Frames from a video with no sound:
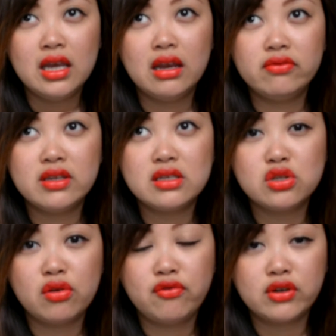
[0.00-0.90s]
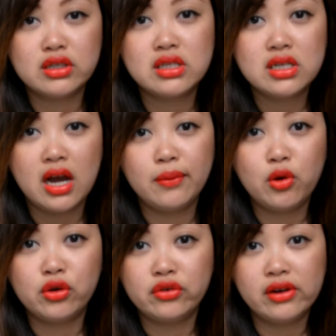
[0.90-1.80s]
if this is your first time
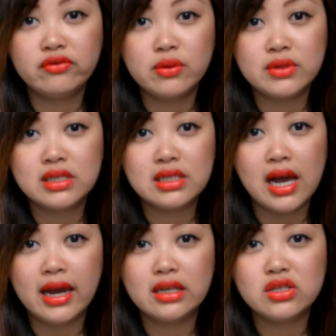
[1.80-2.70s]
ordering from the site.